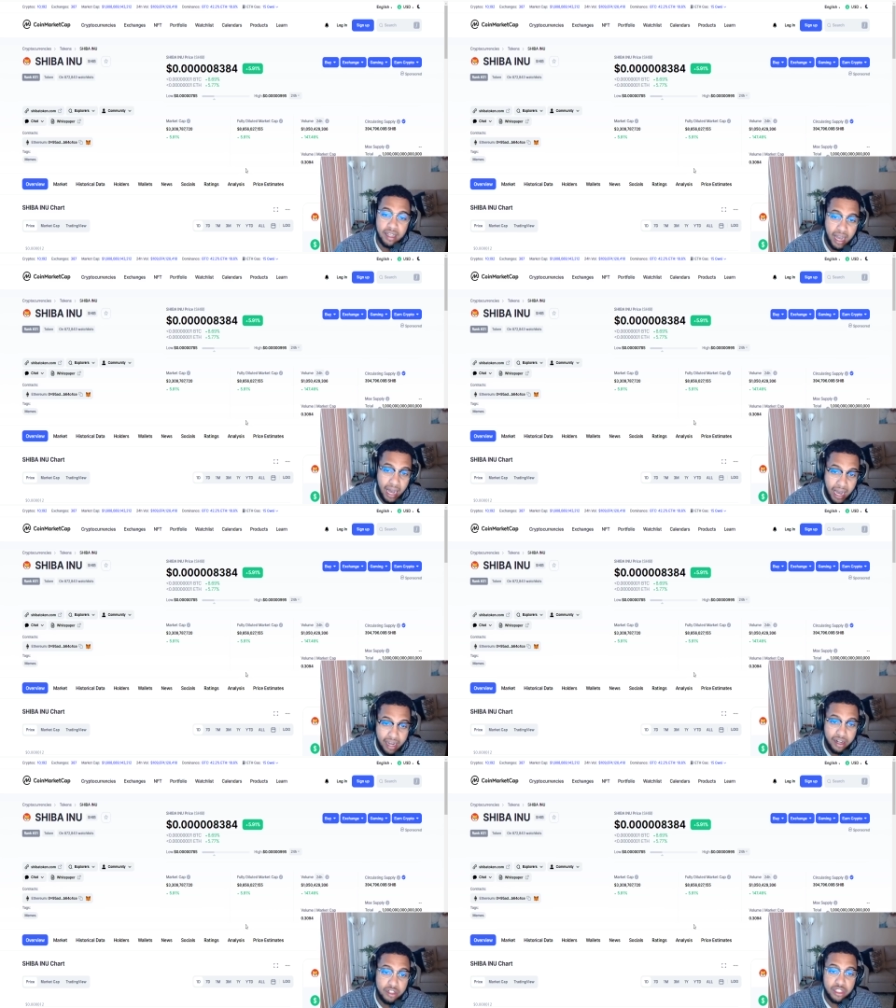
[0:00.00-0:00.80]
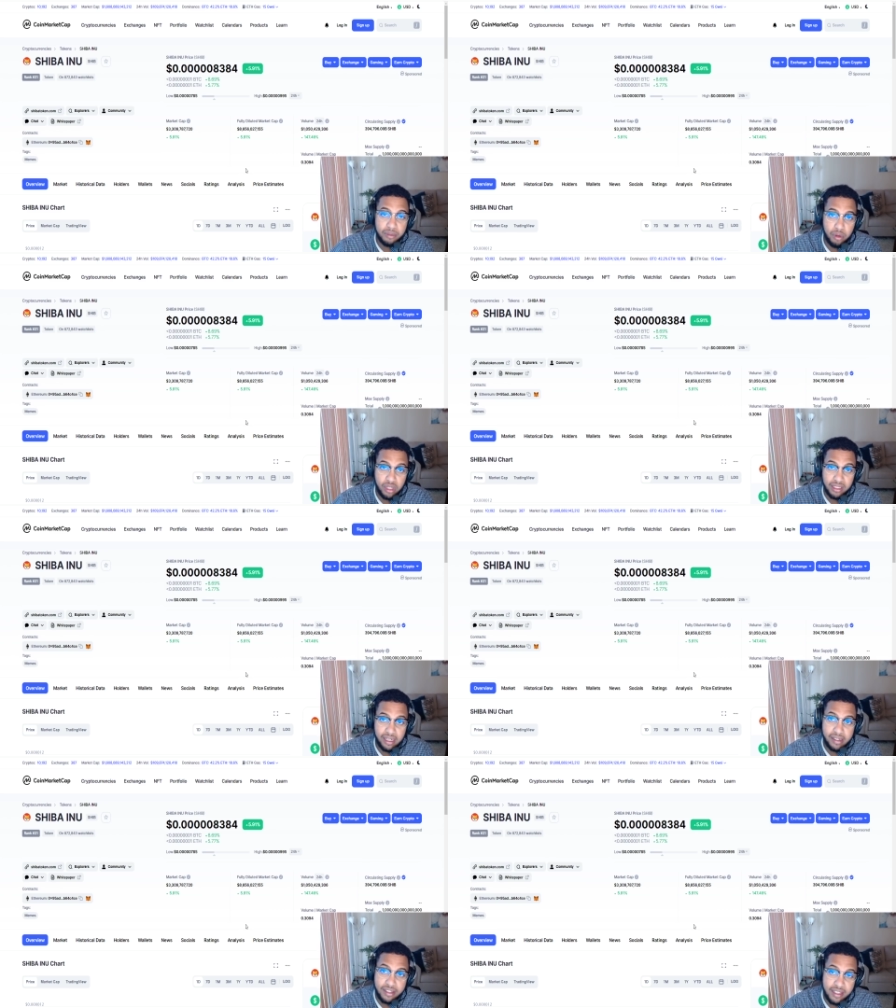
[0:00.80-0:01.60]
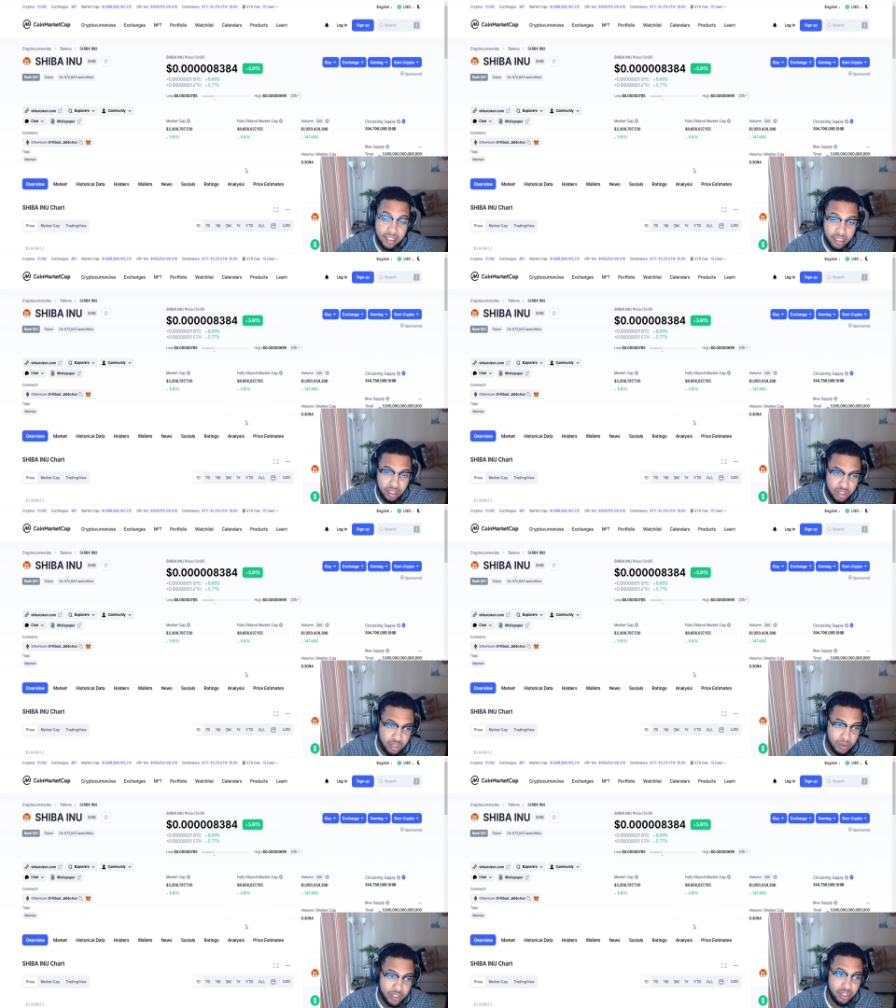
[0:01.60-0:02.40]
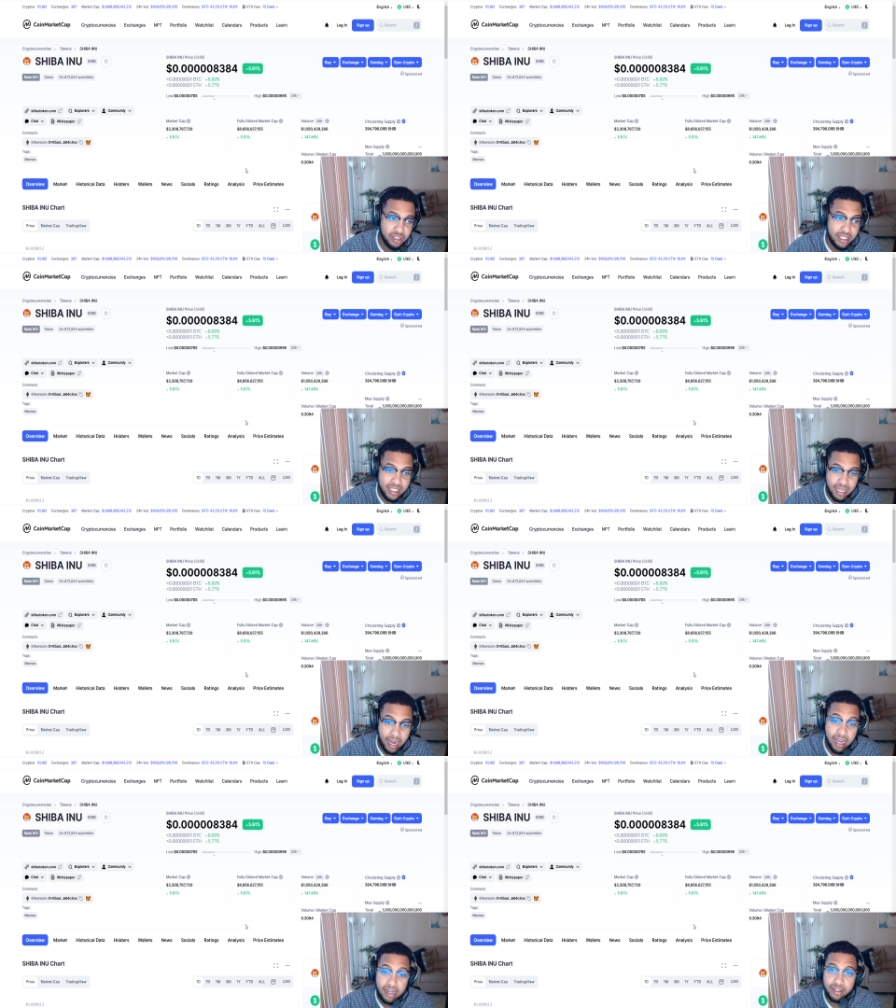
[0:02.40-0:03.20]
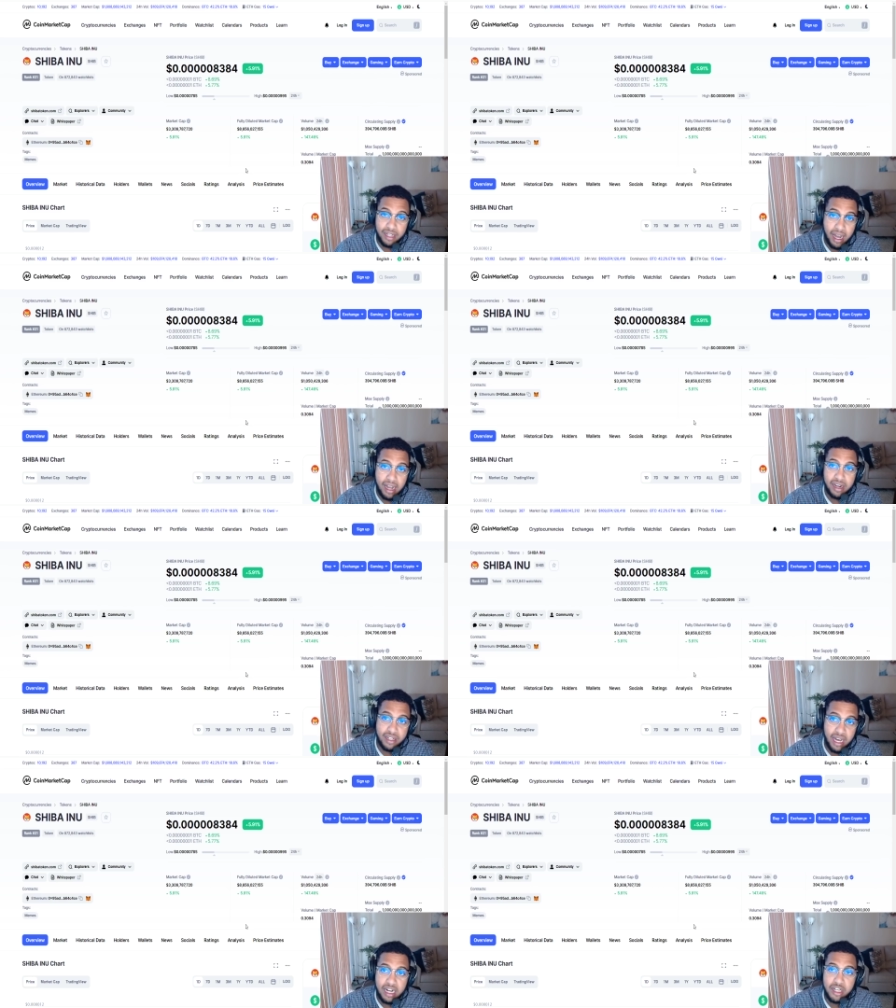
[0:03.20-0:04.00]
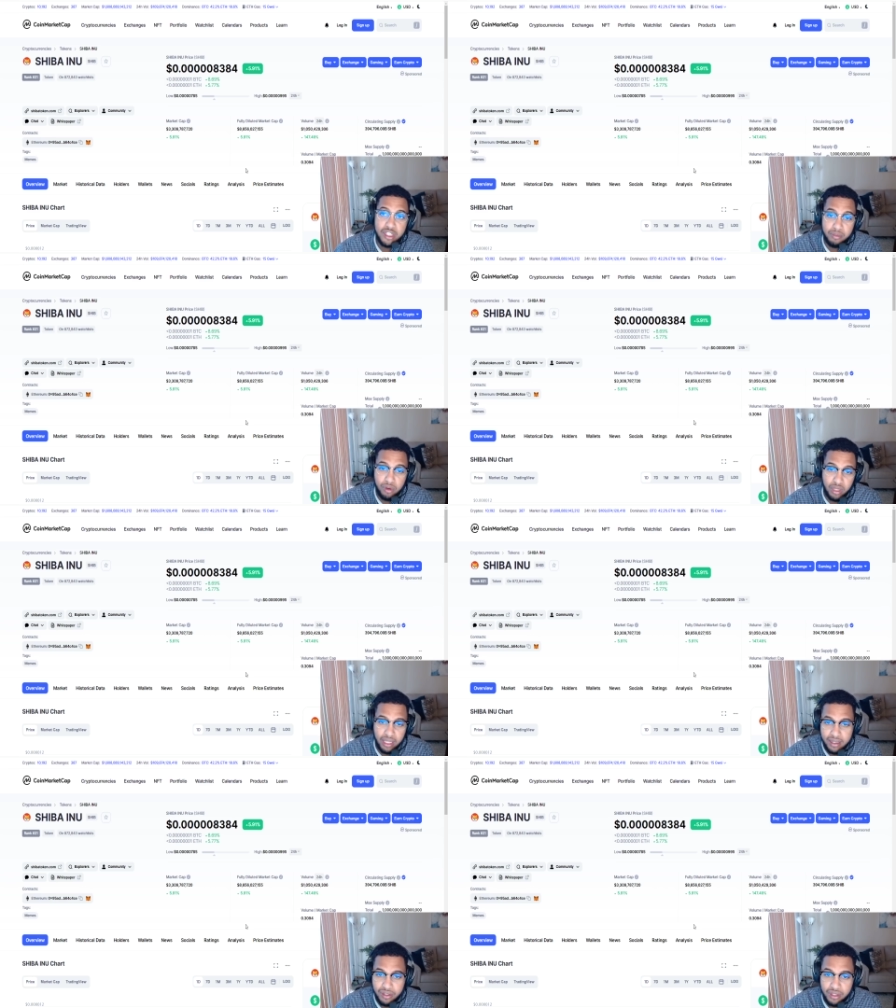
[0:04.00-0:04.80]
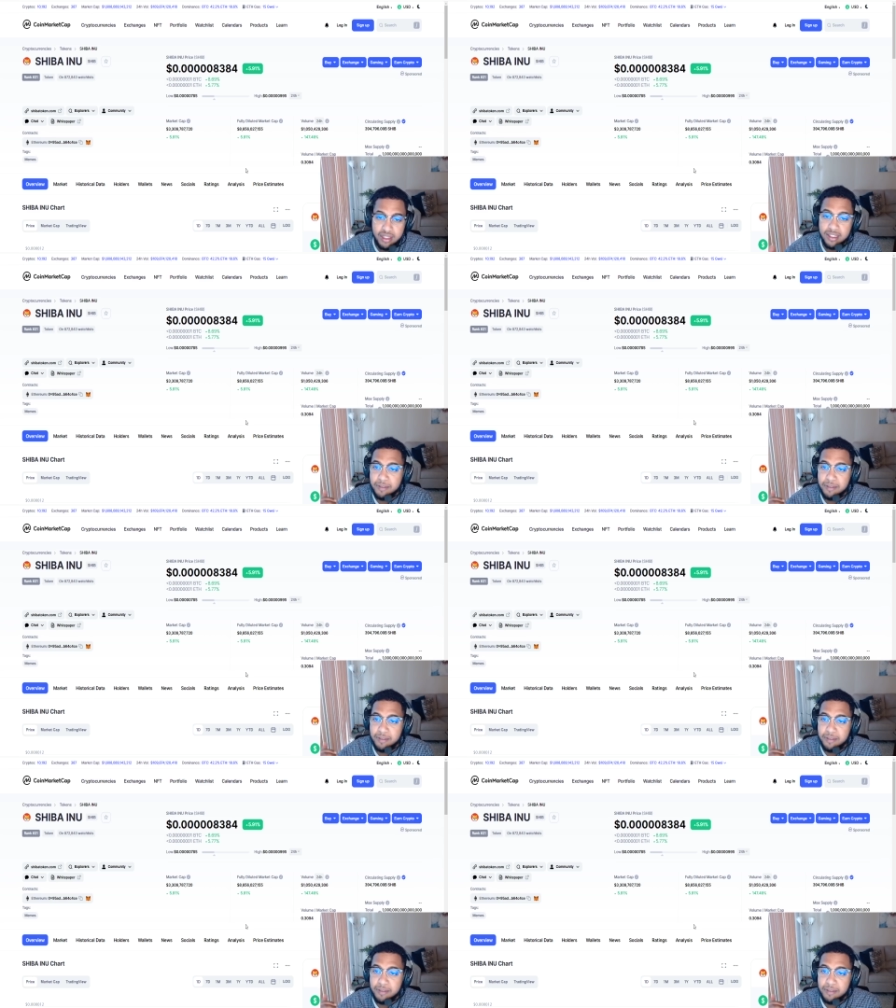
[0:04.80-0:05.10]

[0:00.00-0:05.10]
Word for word: higher support lines. So we're starting to see higher and higher and higher support lines.